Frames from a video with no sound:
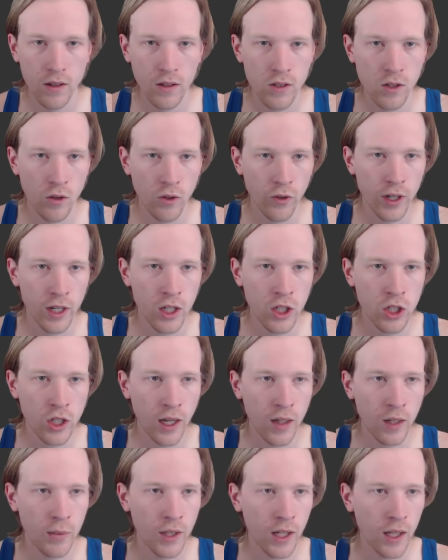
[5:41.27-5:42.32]
So for each
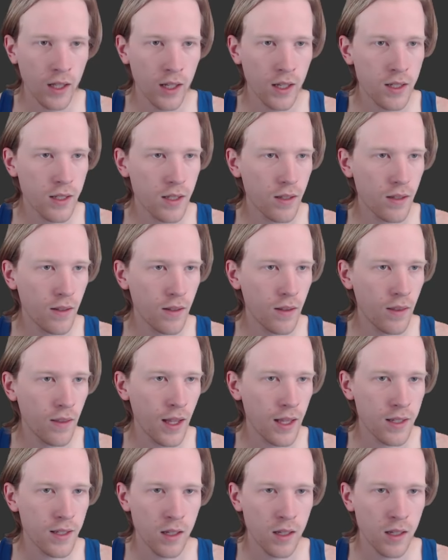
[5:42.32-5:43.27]
item in the list, that's